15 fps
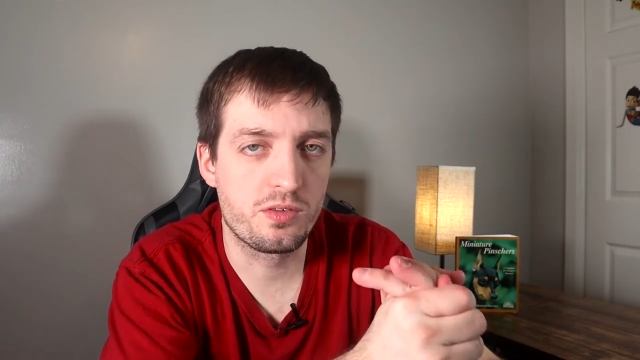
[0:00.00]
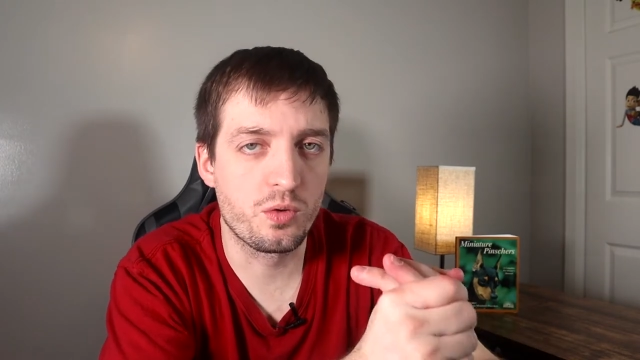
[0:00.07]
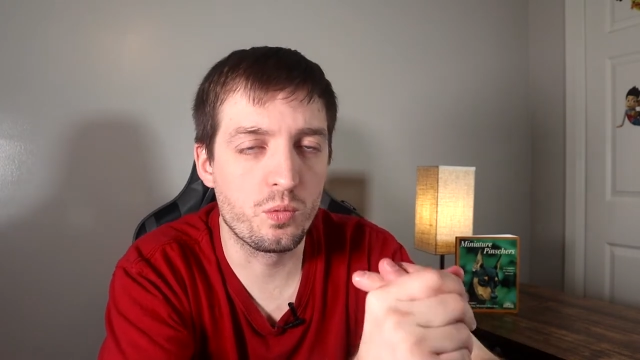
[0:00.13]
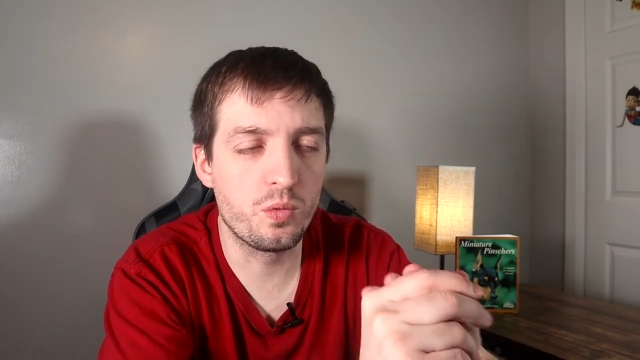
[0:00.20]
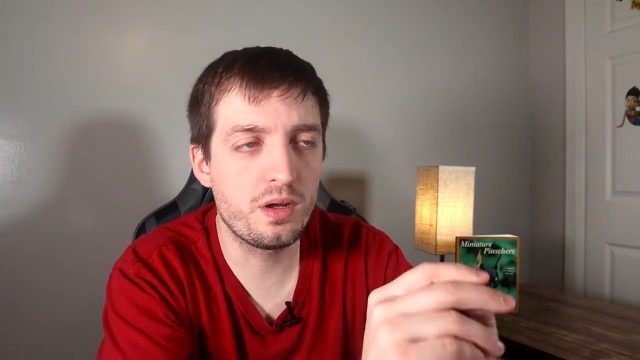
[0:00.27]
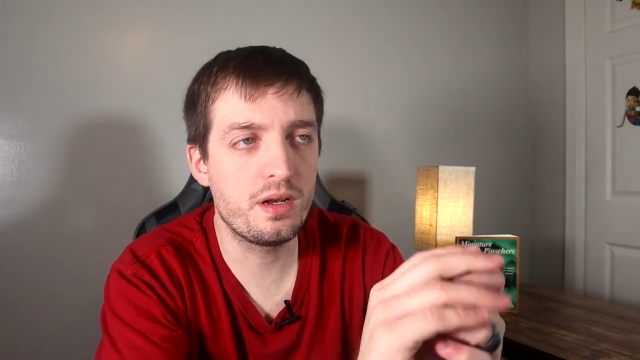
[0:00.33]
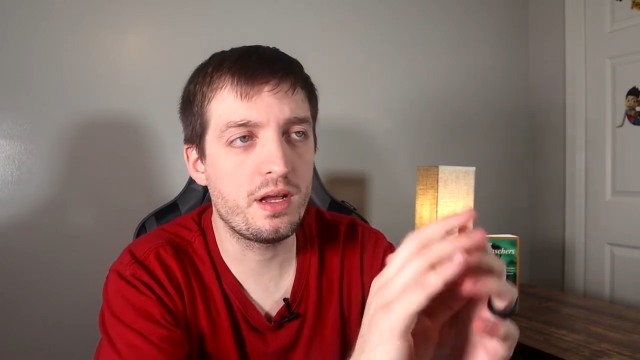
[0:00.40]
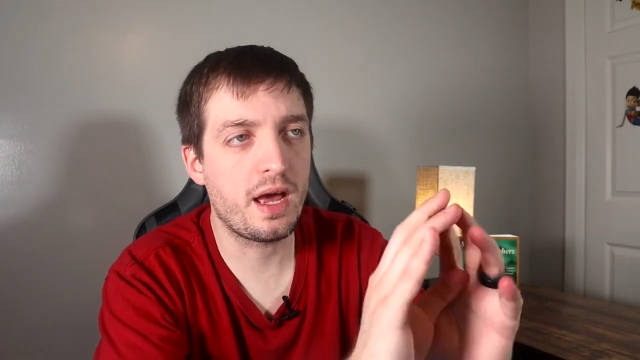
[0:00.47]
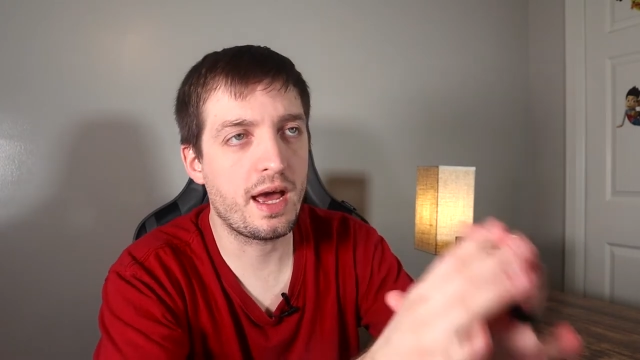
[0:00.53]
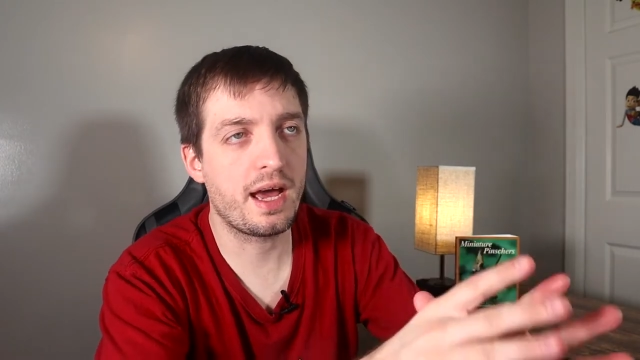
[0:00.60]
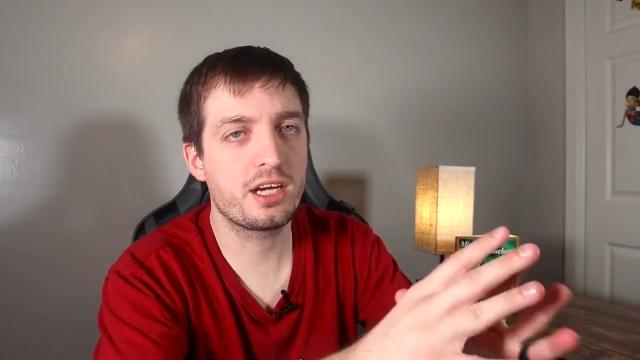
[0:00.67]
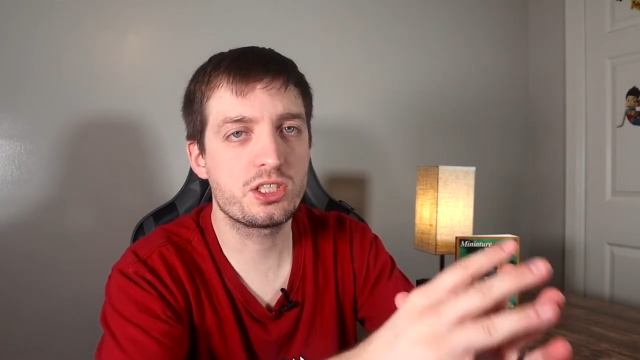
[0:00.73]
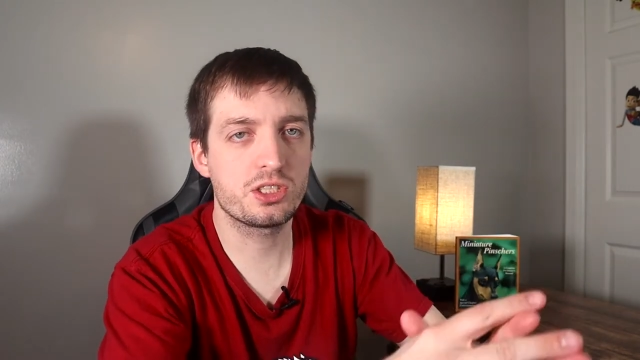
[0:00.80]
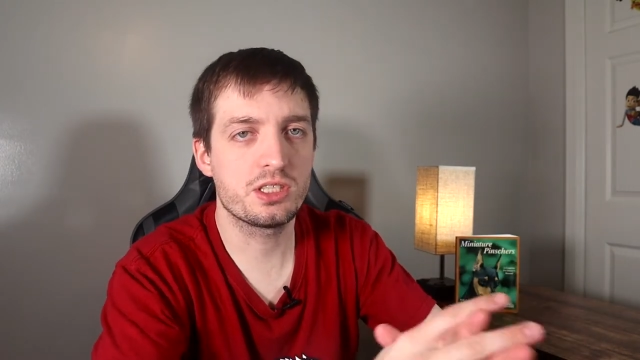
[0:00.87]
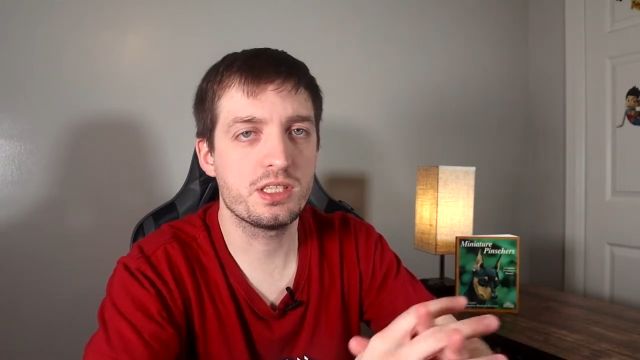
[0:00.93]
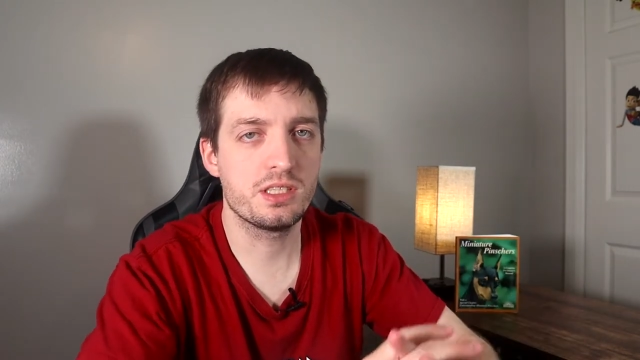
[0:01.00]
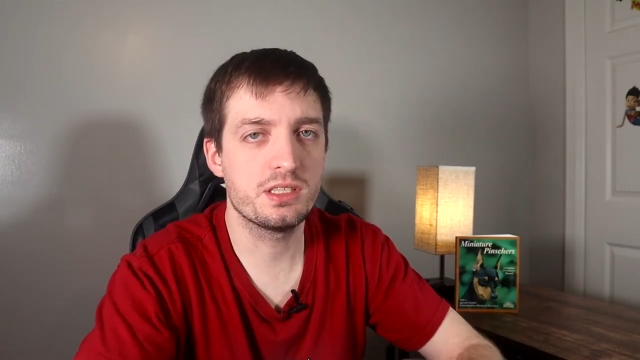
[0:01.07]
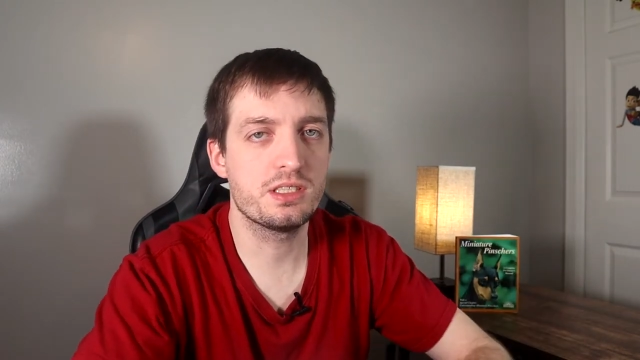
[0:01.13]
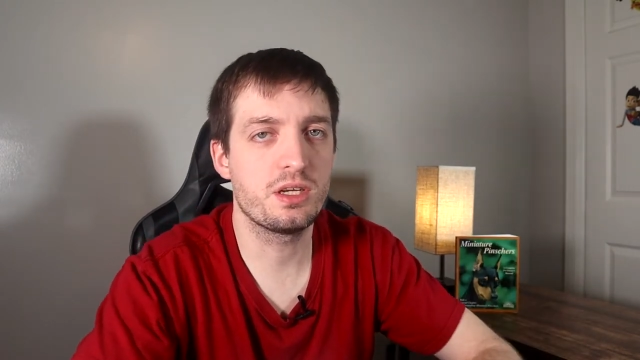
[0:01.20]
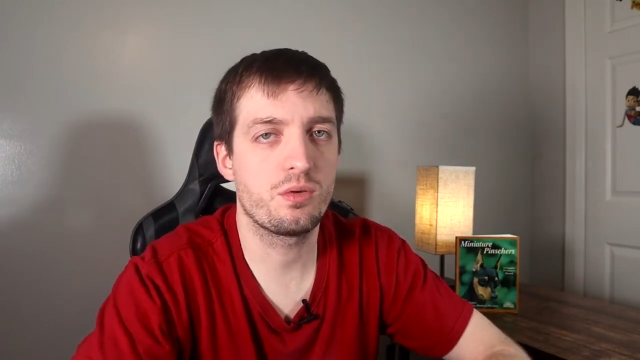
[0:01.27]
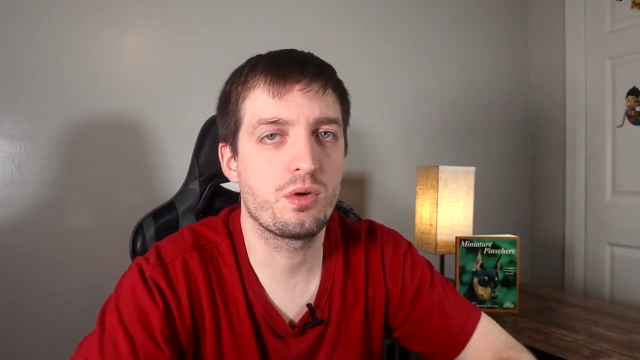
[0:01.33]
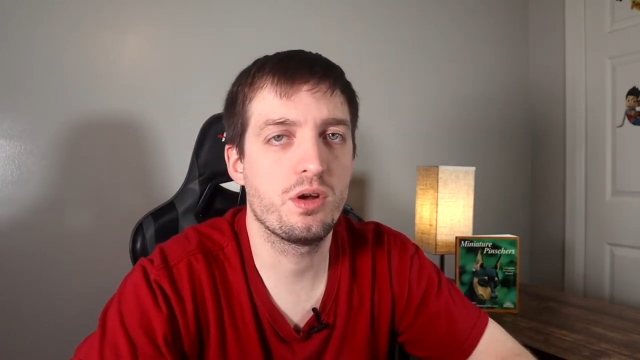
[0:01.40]
So what actually
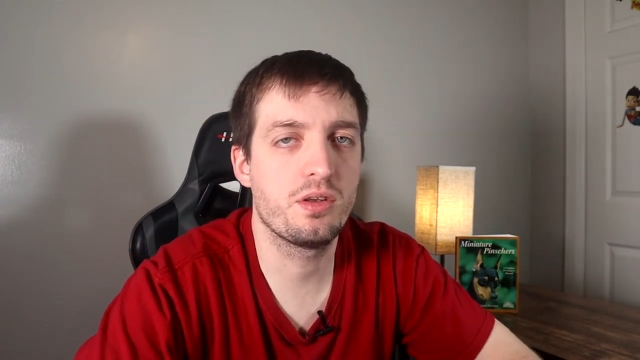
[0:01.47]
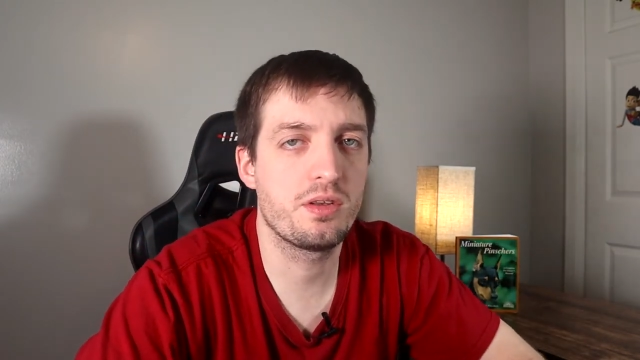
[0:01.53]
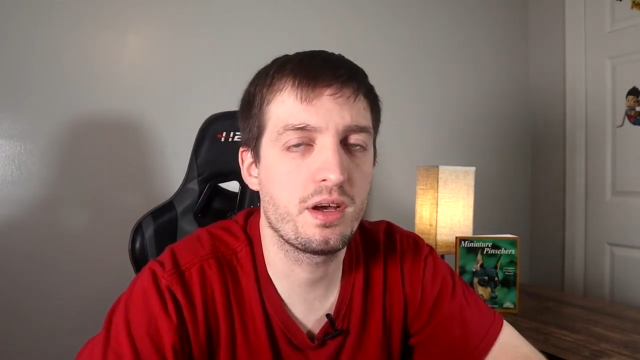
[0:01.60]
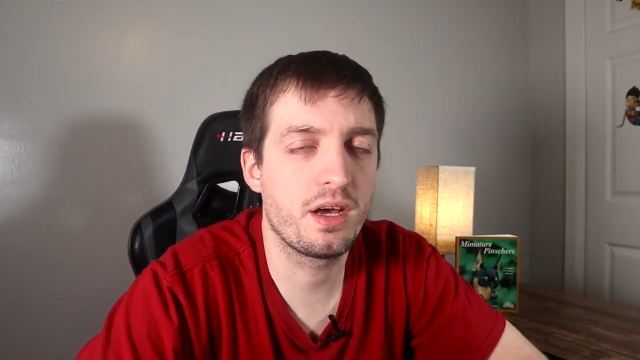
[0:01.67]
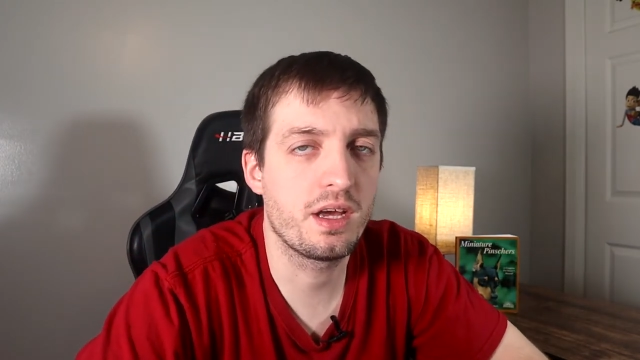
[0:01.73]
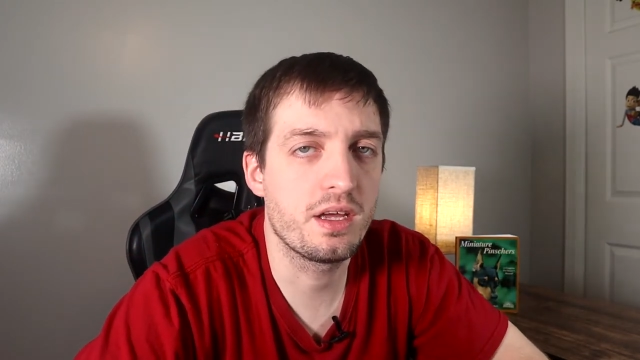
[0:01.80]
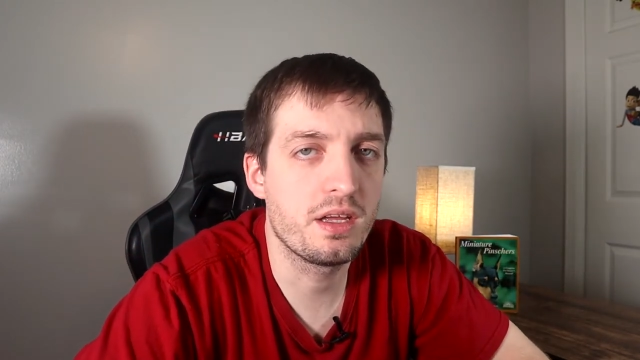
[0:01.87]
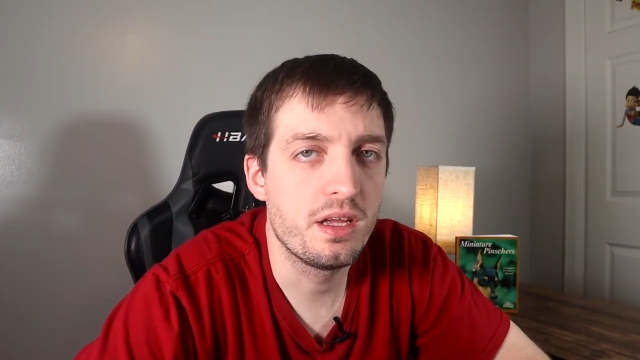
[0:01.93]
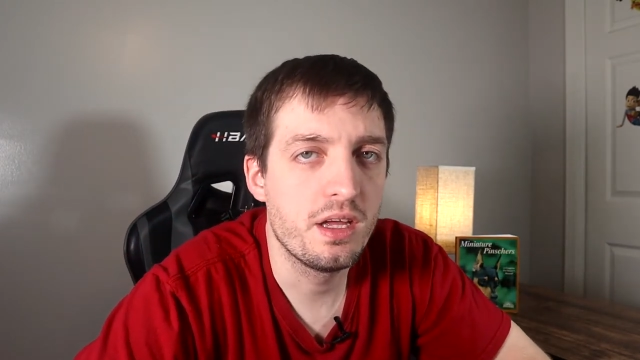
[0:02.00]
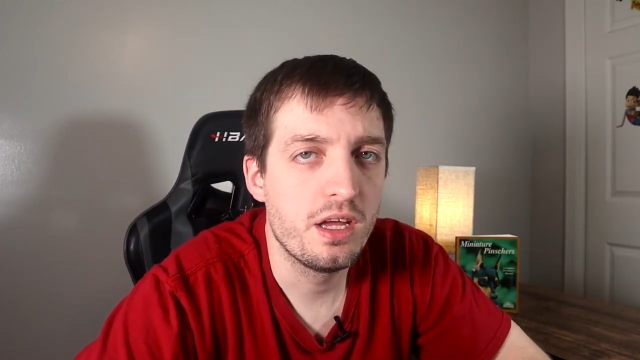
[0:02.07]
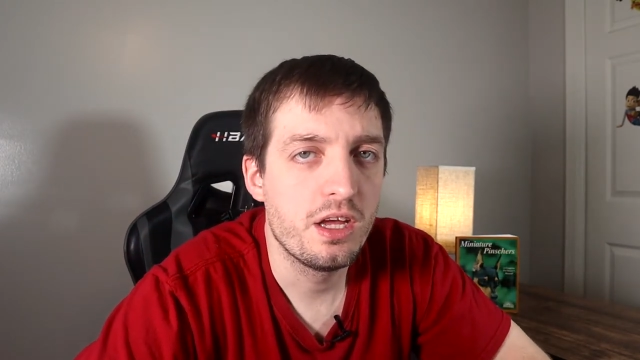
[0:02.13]
is a raw diet?